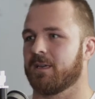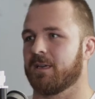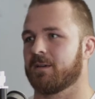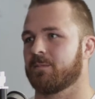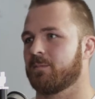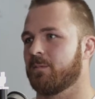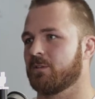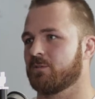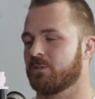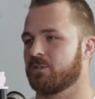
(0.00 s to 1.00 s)
Yeah,
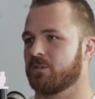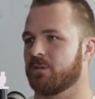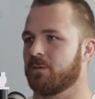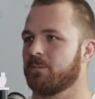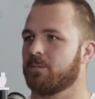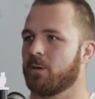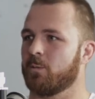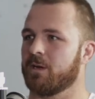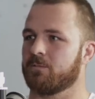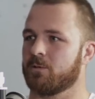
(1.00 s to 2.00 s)
which is a
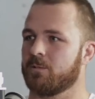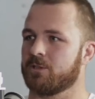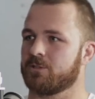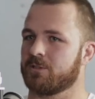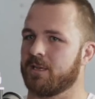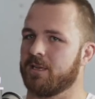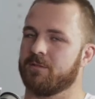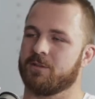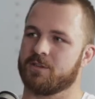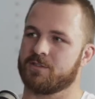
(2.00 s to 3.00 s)
weird rule, which it
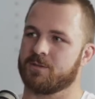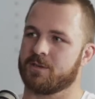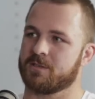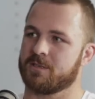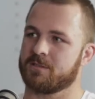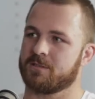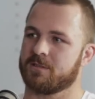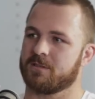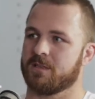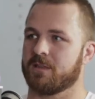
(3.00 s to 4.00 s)
never used to exist.
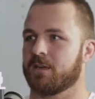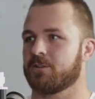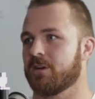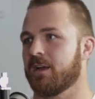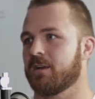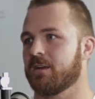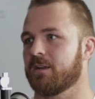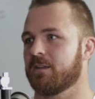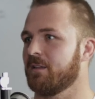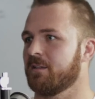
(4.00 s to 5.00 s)
Then they created
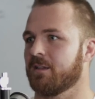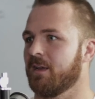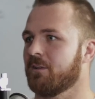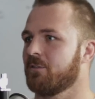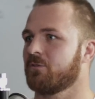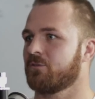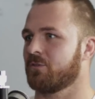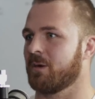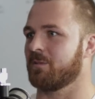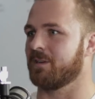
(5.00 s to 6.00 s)
it and then they
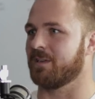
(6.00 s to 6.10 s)
scrubbed it